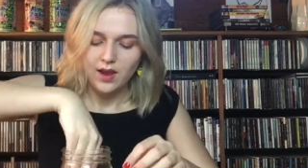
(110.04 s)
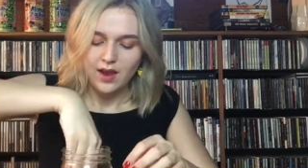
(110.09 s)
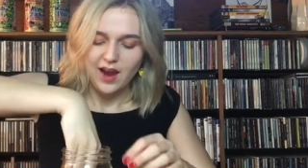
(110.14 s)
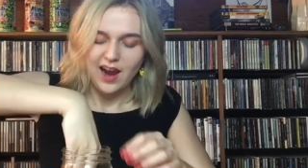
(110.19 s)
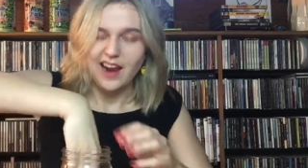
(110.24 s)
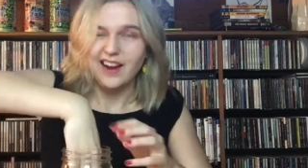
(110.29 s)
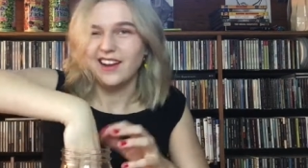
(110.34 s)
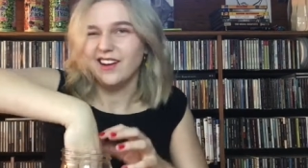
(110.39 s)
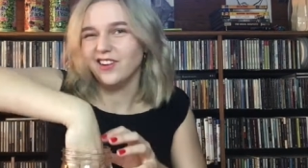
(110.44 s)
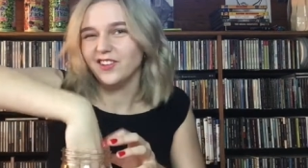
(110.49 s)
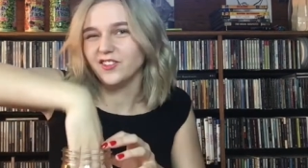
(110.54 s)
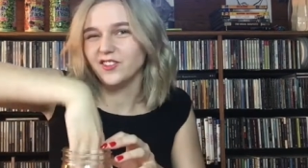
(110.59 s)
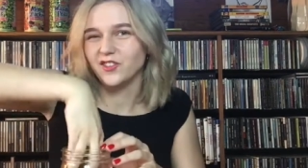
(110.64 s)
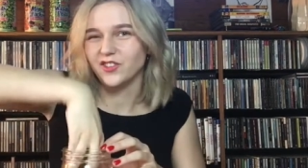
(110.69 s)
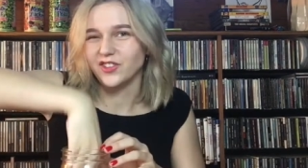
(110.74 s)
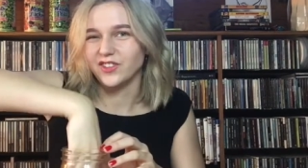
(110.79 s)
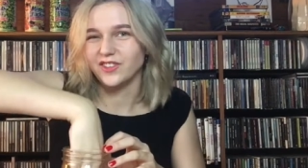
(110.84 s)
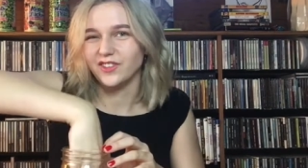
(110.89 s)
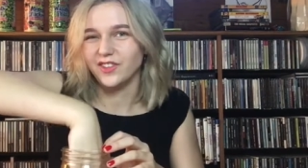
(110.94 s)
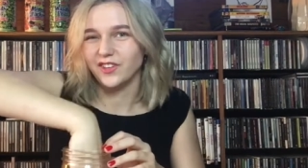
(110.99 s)
and it also
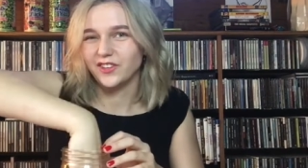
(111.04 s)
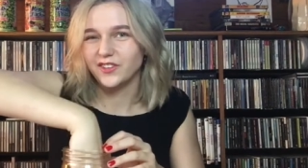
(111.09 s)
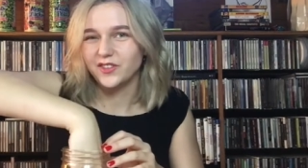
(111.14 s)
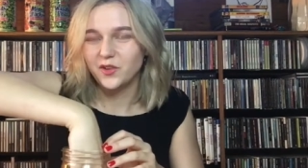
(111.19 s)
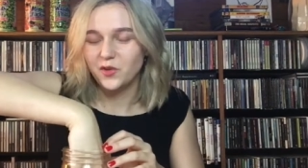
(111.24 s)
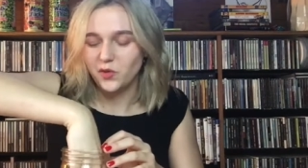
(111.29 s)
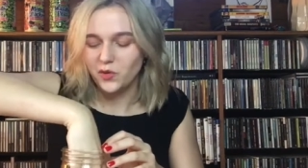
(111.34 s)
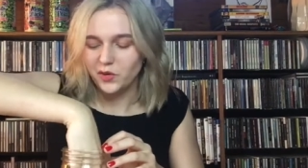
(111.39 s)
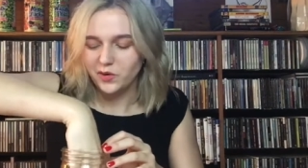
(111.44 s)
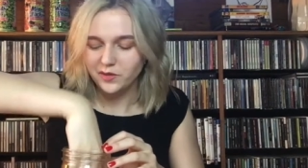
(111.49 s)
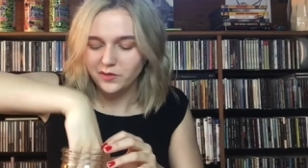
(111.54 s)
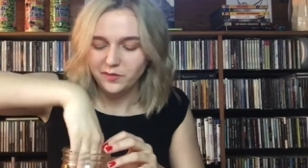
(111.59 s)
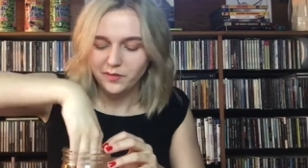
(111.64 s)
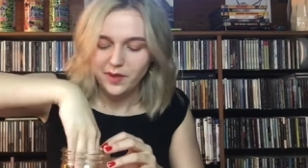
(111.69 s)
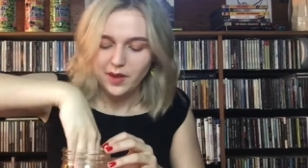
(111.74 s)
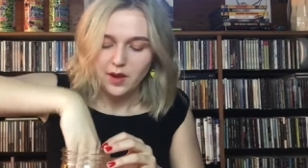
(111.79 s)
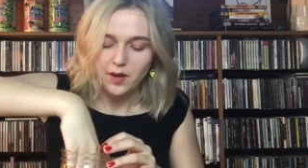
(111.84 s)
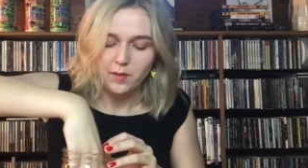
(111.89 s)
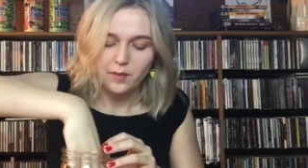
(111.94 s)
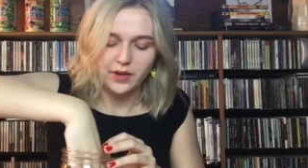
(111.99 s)
just looks cool
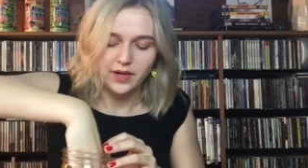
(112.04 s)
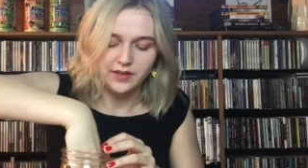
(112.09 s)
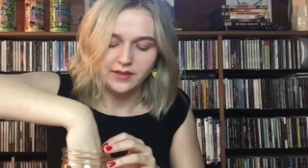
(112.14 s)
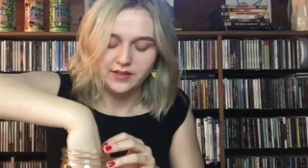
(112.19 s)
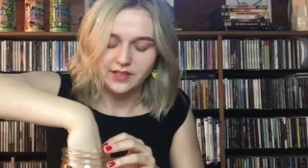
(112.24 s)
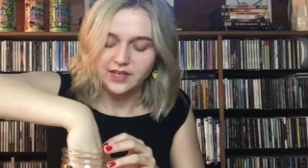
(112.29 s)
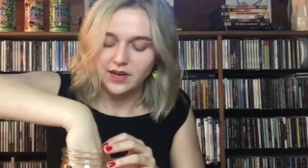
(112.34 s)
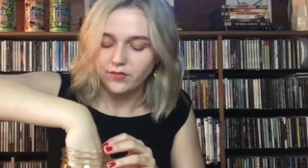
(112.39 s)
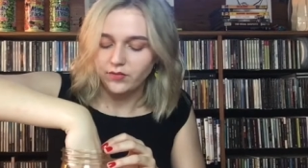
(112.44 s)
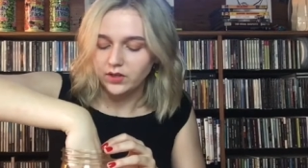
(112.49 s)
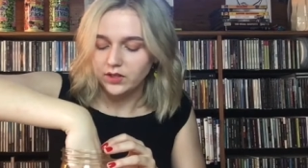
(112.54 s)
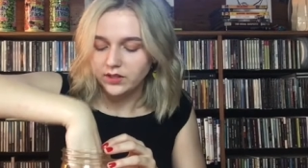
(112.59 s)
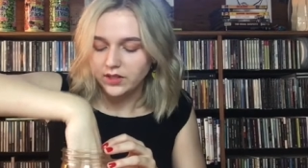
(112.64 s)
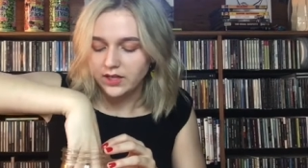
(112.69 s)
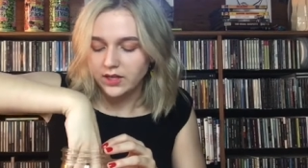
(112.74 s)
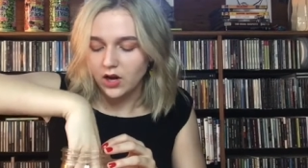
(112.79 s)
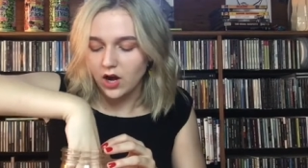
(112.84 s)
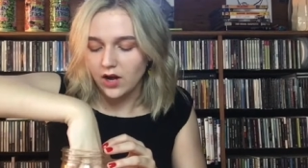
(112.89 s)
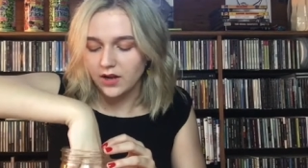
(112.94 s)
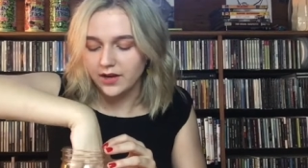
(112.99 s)
but it's definitely
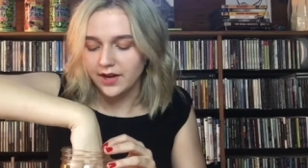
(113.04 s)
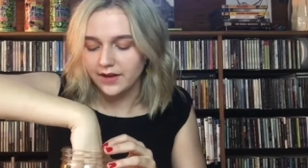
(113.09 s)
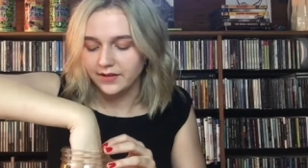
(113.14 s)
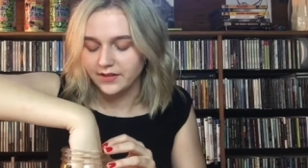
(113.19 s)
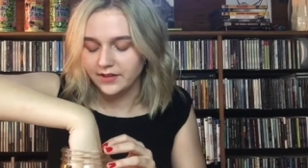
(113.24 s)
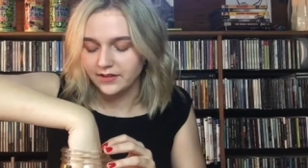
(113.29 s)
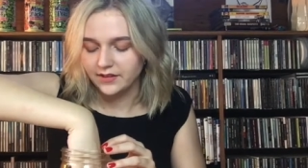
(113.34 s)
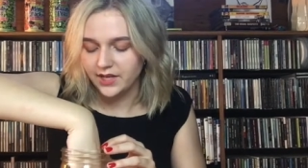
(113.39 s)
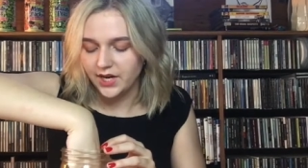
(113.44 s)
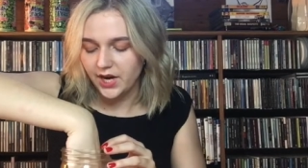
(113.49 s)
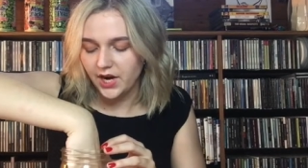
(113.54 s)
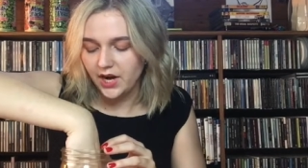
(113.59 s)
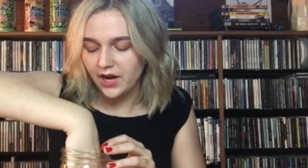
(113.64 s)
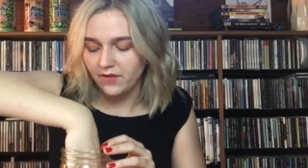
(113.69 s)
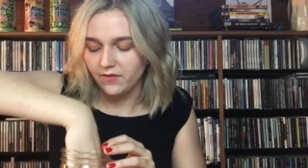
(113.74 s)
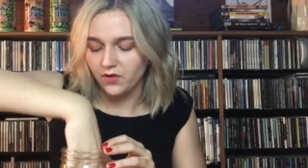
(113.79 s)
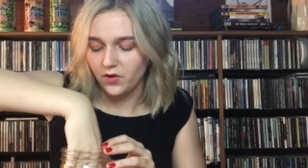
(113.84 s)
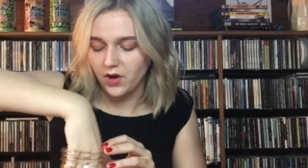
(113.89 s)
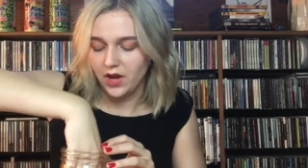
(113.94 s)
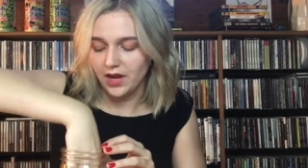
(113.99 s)
not necessary if
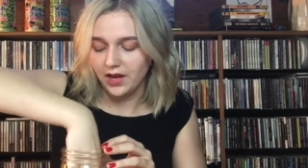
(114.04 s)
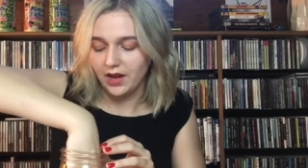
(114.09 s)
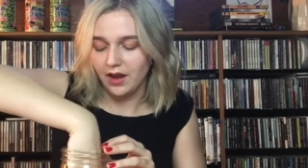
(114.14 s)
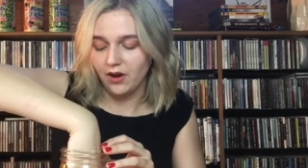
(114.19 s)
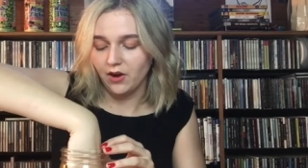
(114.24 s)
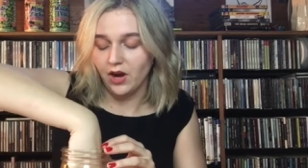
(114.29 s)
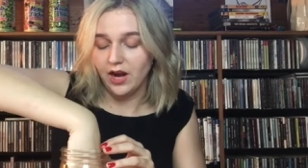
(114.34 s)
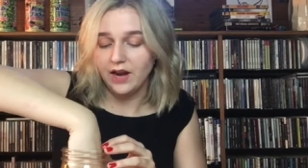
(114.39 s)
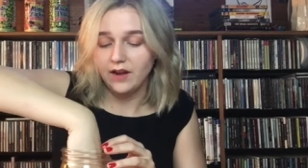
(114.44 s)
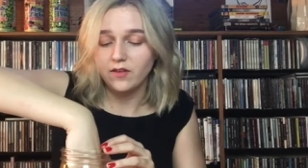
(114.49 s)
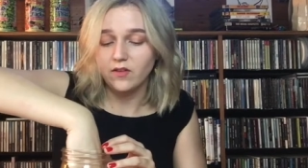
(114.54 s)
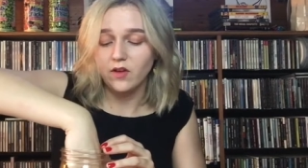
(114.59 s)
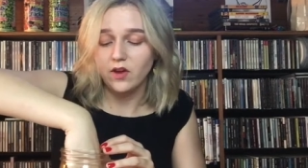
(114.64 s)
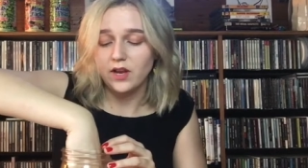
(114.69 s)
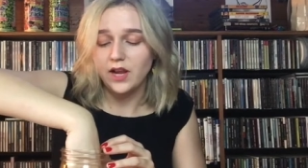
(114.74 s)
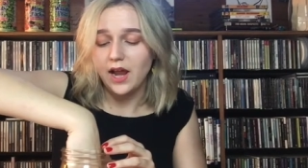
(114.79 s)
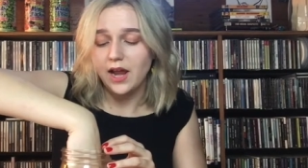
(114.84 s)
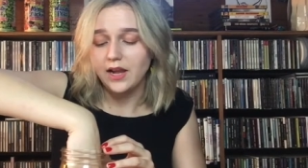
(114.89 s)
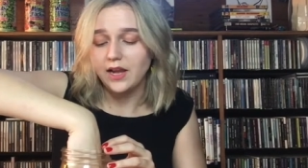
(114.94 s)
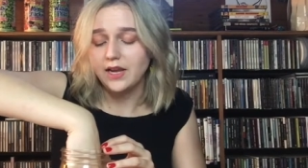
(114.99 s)
you can't get your hands on
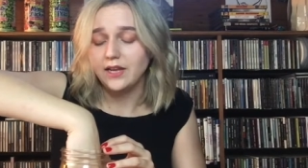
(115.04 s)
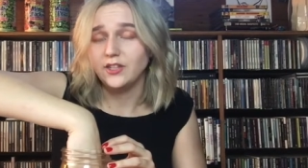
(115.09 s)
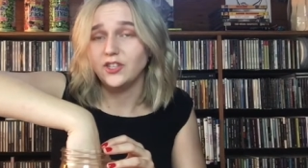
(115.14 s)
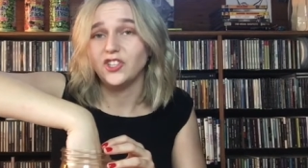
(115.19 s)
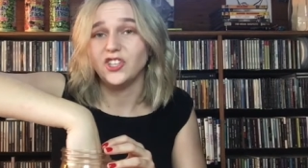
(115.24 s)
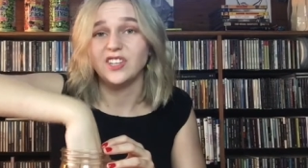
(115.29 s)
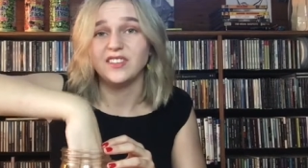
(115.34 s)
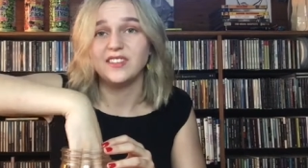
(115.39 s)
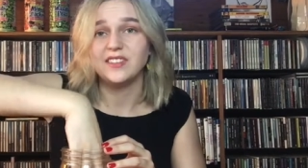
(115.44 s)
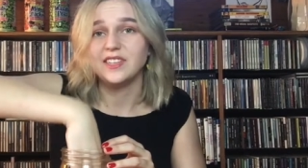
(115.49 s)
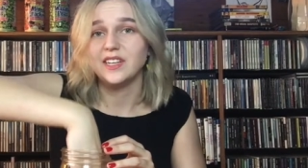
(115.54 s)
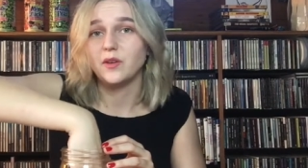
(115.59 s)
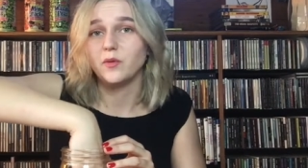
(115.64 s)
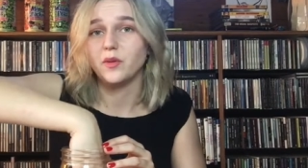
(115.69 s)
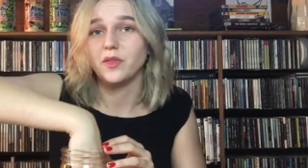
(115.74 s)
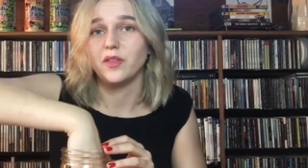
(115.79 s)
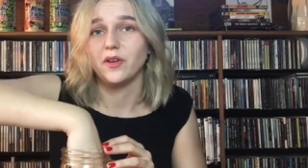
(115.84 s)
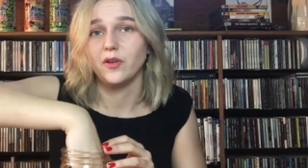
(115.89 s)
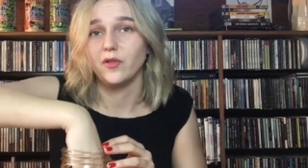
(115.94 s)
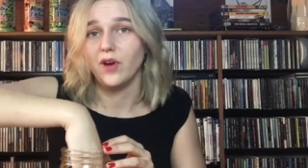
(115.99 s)
any just stick with
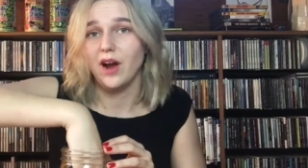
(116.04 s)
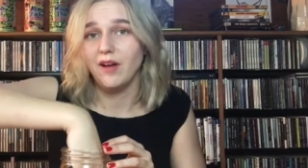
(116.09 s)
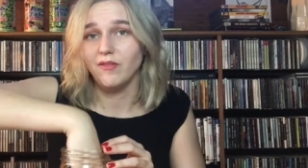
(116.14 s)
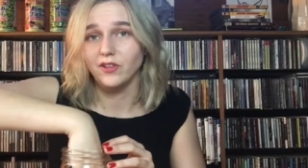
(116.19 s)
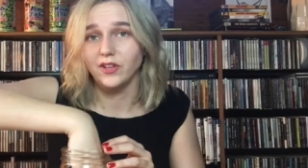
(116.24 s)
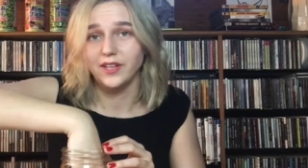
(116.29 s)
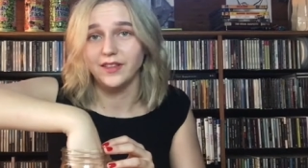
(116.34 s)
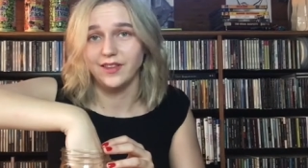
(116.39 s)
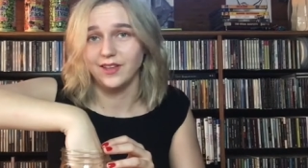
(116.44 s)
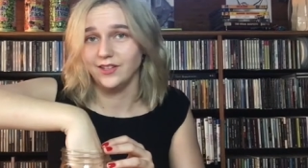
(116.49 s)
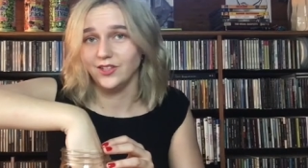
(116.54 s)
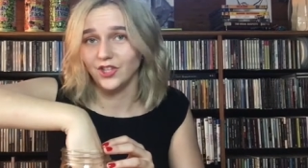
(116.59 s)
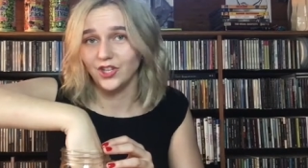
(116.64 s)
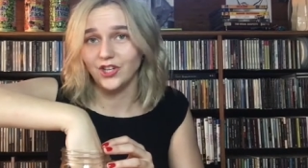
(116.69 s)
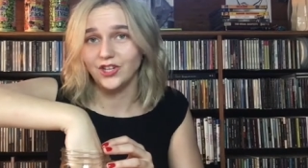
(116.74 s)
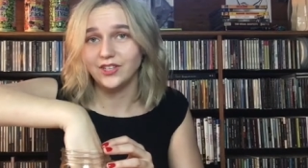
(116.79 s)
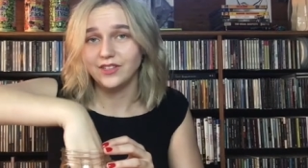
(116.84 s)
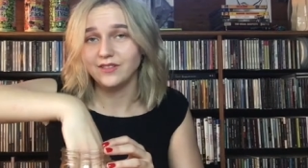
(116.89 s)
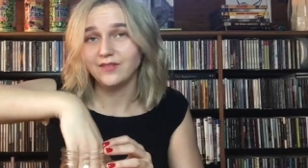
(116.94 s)
the gravel and the dirt